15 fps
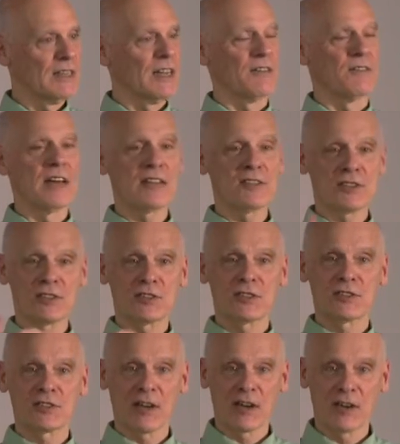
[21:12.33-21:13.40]
If that's the
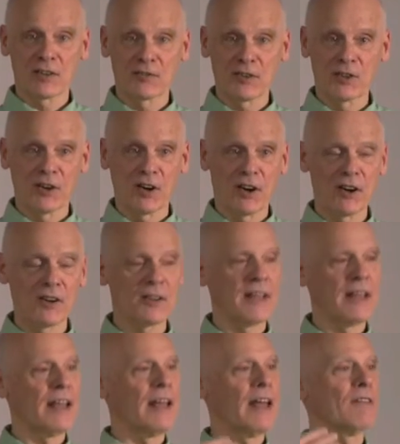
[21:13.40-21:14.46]
desire of your heart,
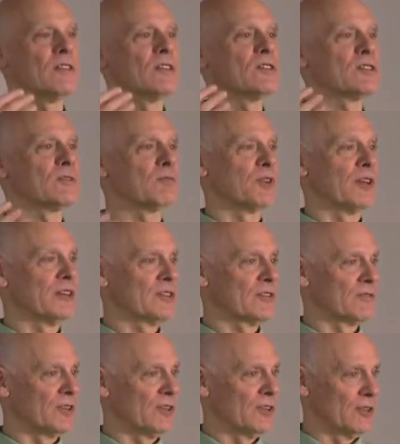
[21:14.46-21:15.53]
heaven's the place
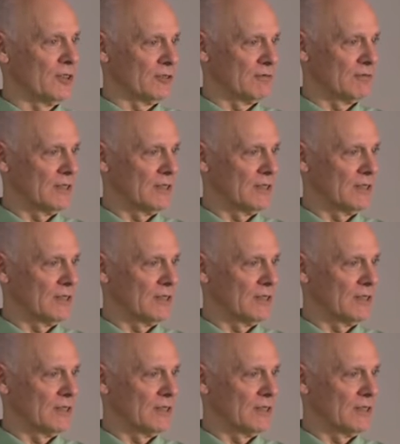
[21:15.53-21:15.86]
for you.